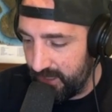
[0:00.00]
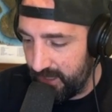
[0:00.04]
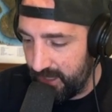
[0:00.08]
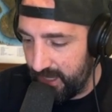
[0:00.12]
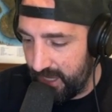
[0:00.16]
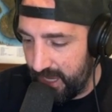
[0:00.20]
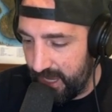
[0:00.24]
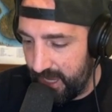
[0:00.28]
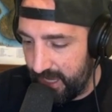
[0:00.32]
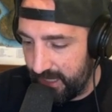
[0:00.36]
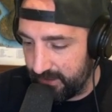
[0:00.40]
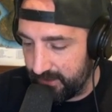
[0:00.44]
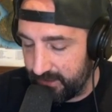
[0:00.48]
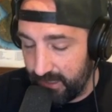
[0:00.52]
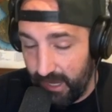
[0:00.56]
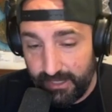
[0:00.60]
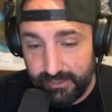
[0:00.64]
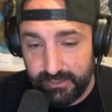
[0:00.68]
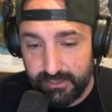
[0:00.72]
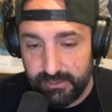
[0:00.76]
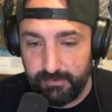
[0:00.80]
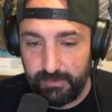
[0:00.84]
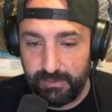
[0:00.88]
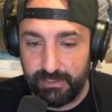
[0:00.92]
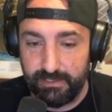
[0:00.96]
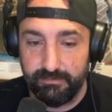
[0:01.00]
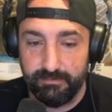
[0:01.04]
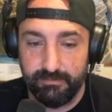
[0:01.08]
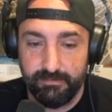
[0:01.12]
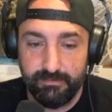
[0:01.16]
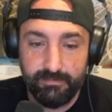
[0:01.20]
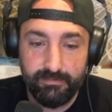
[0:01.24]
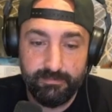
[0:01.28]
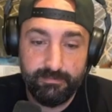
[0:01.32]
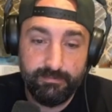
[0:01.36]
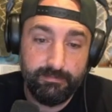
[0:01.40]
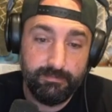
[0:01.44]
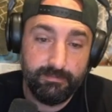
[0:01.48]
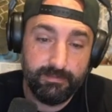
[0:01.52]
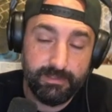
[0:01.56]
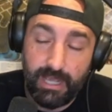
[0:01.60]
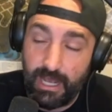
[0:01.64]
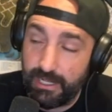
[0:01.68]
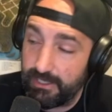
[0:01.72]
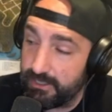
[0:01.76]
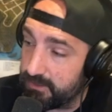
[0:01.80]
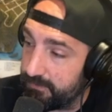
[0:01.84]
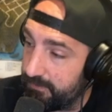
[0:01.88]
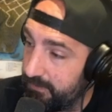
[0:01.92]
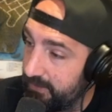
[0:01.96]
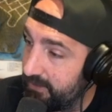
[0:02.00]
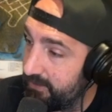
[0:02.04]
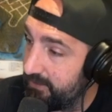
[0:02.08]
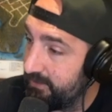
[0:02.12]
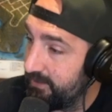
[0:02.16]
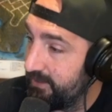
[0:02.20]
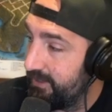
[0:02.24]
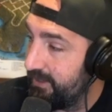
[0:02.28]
And Godspeed. Godspeed.